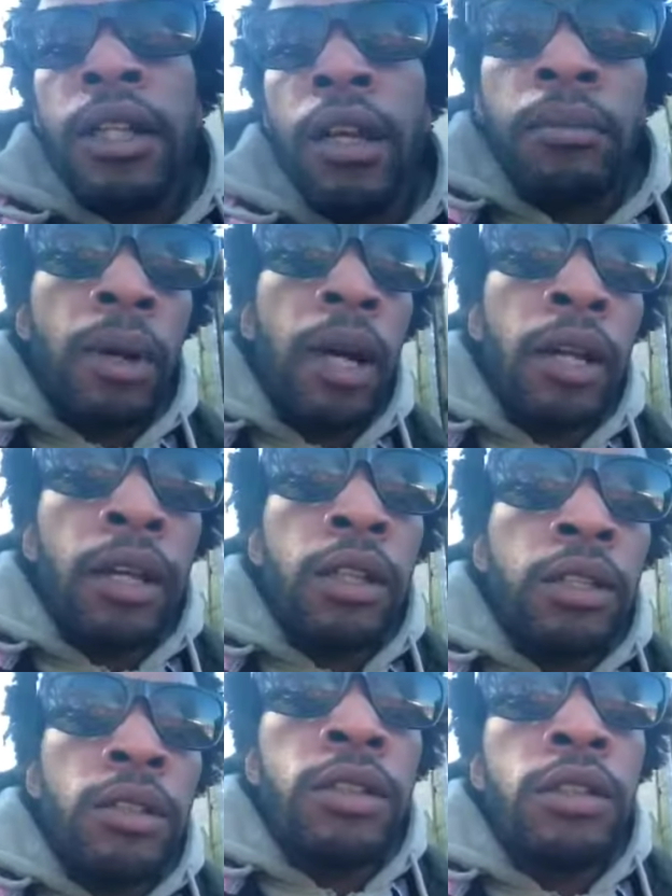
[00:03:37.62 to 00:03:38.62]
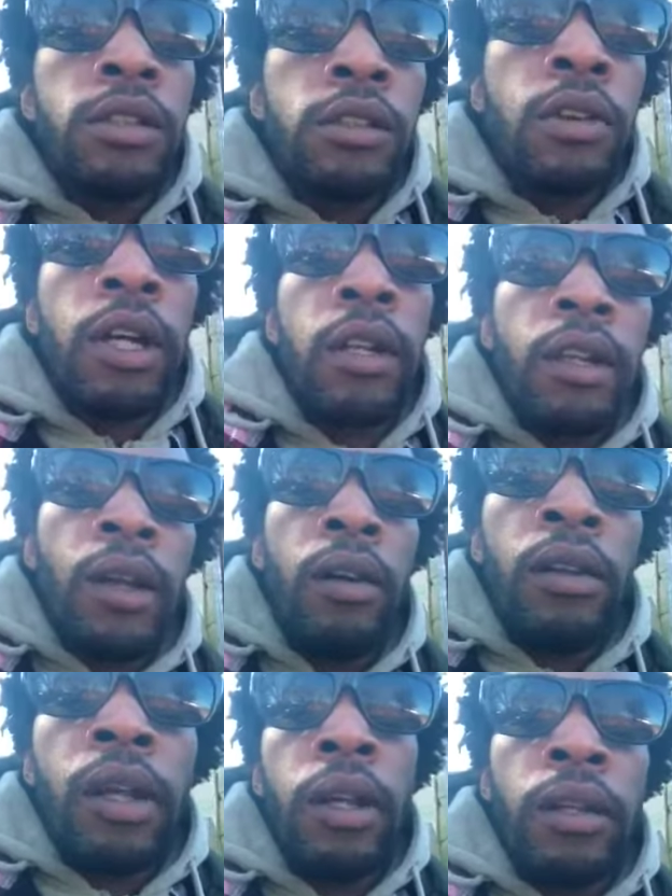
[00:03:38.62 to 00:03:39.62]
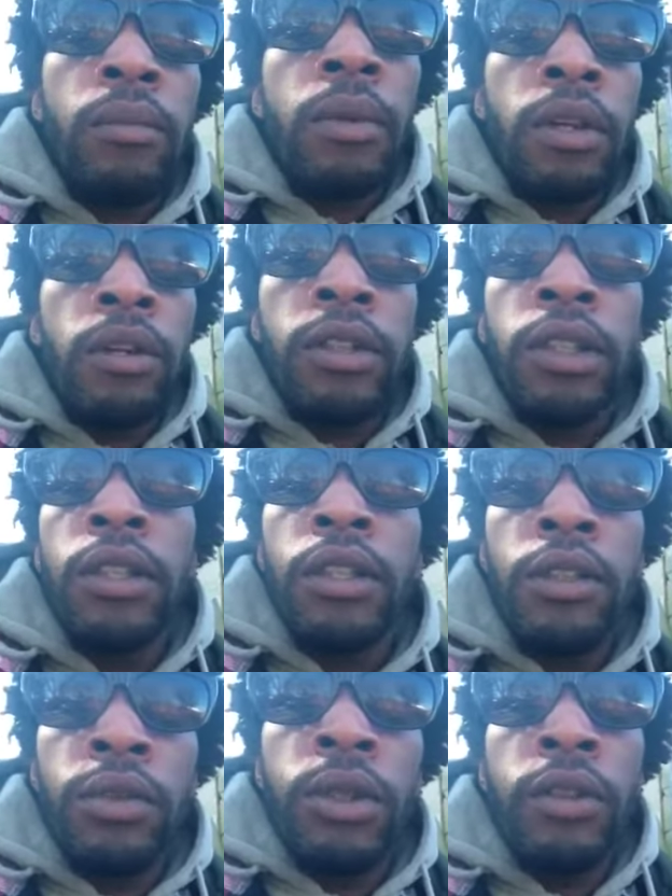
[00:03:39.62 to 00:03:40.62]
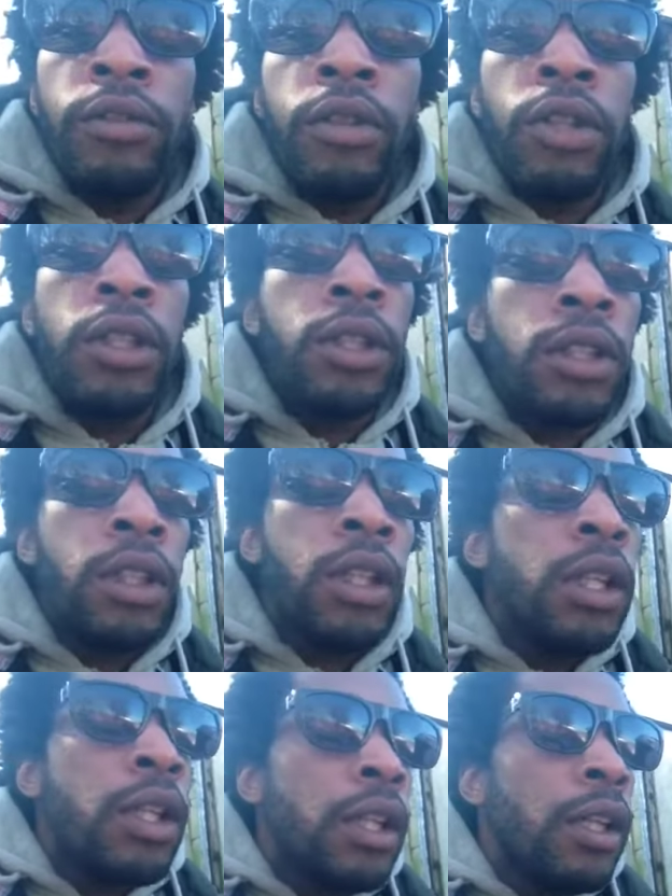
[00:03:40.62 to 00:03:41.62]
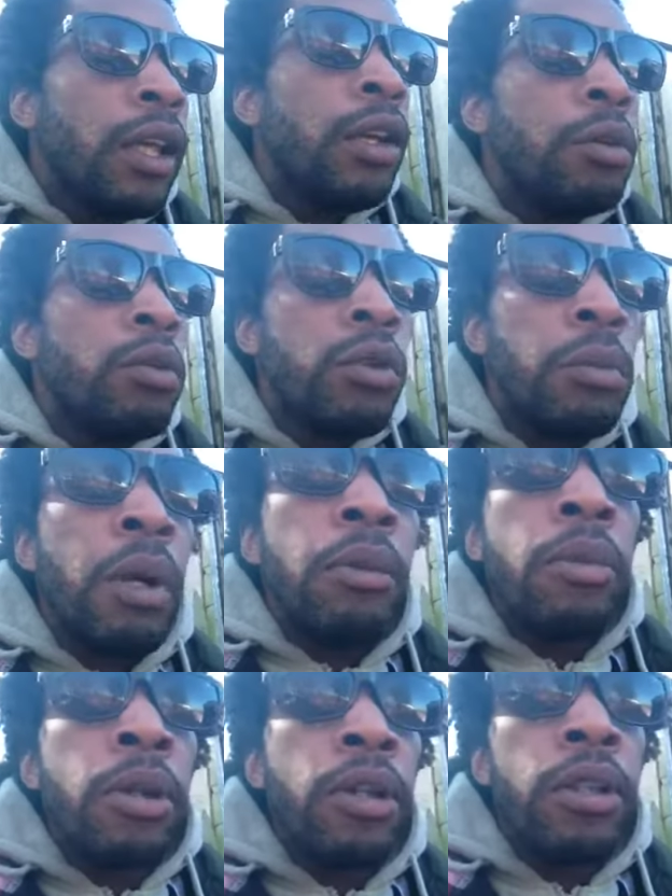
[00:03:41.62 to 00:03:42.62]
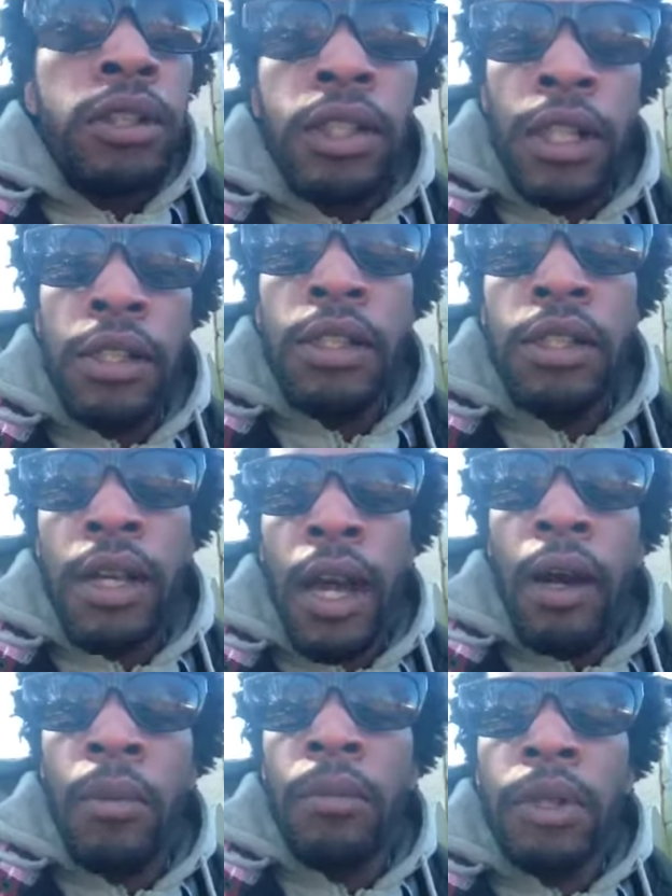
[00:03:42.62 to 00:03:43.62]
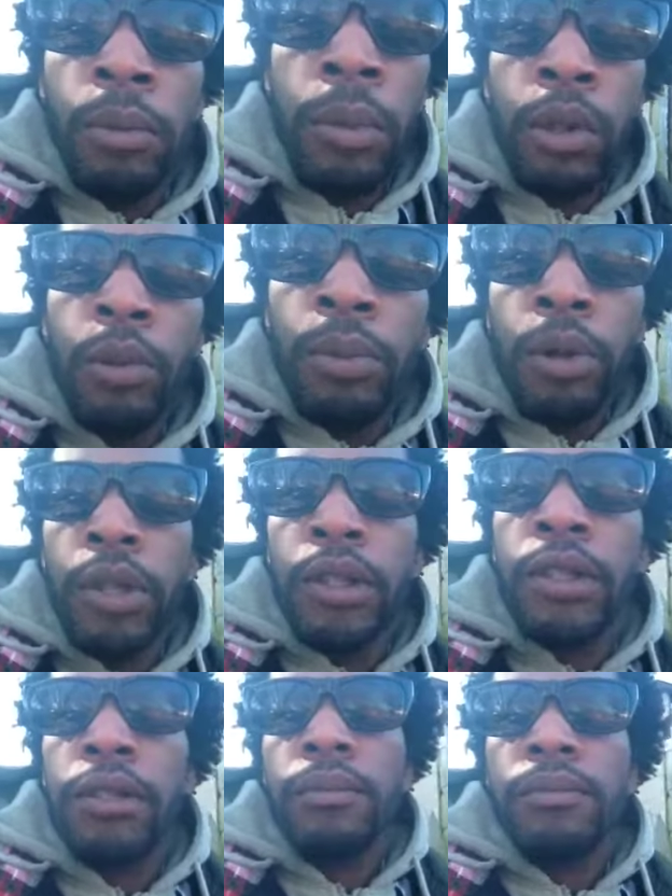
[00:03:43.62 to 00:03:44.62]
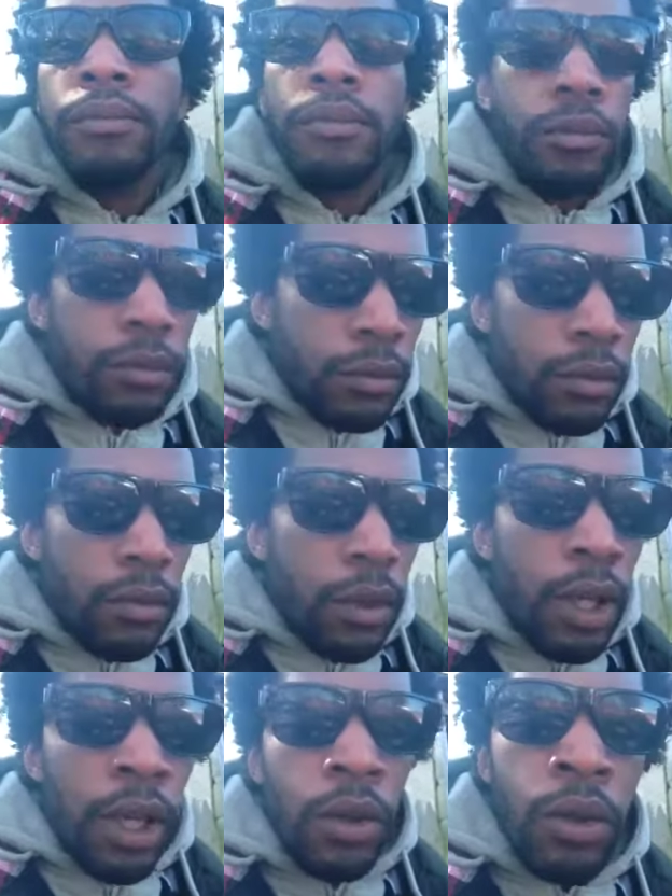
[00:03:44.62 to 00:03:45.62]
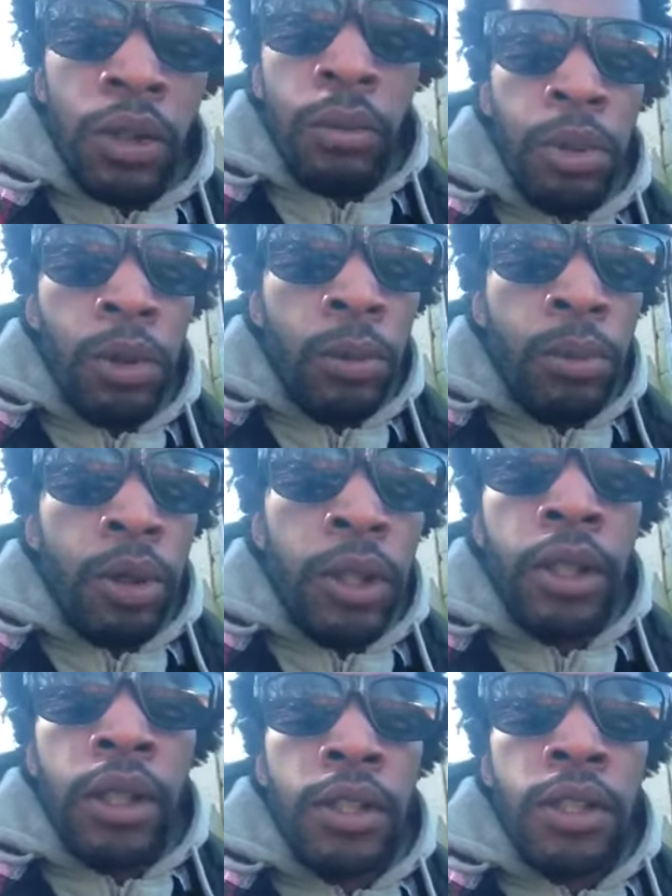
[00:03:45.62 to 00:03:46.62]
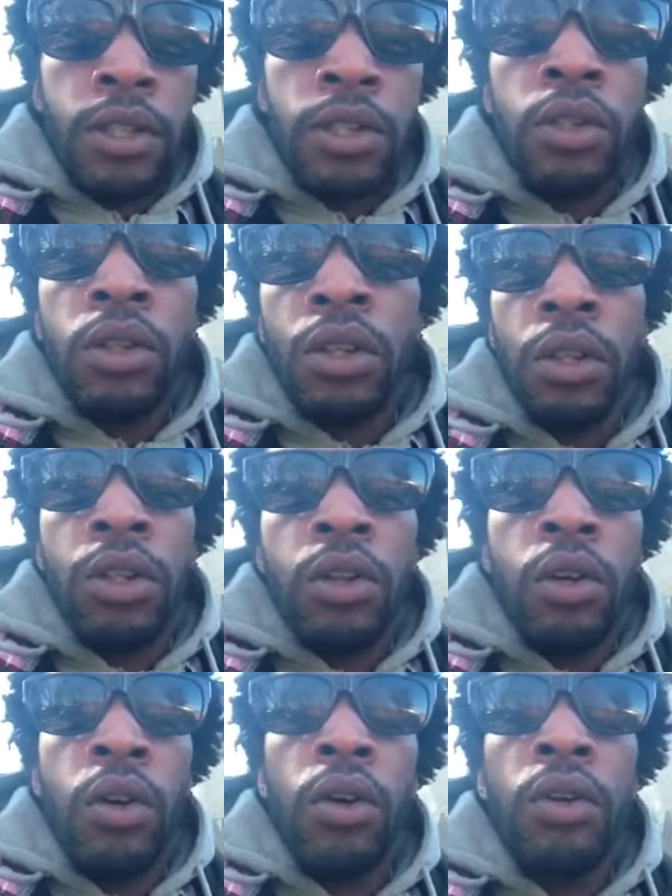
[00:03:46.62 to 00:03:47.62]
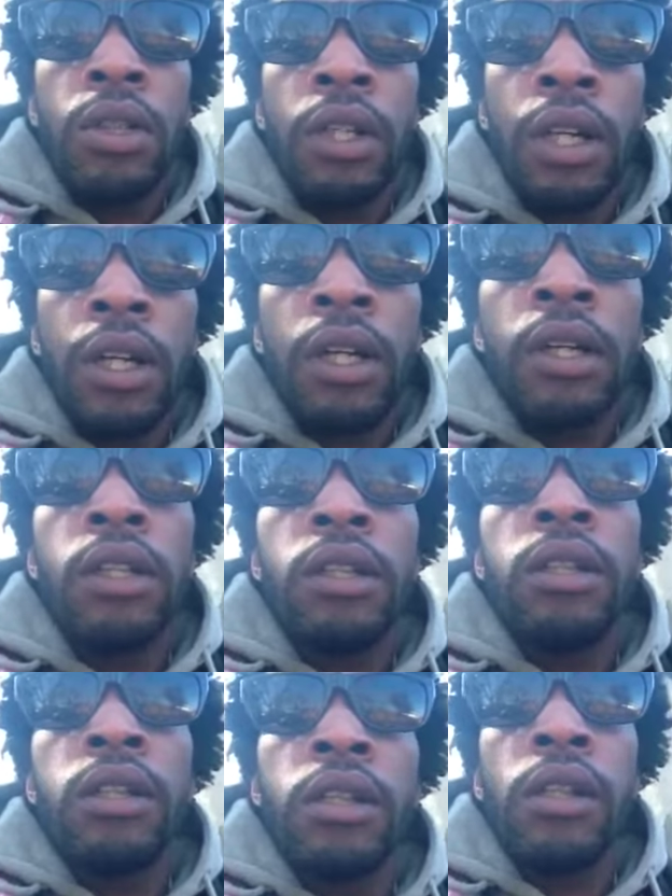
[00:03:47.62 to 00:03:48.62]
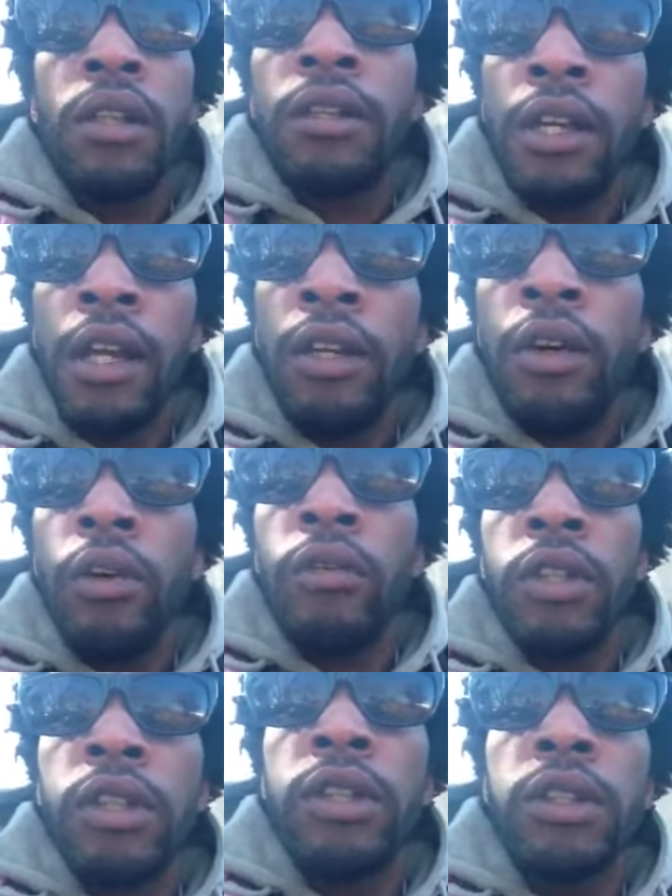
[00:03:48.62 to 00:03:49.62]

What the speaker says: like my age right now, like I'm 30 in 2014, they will remember Jay-Z's album, The Blueprint. And on The Blueprint, there's a song called The Takeover.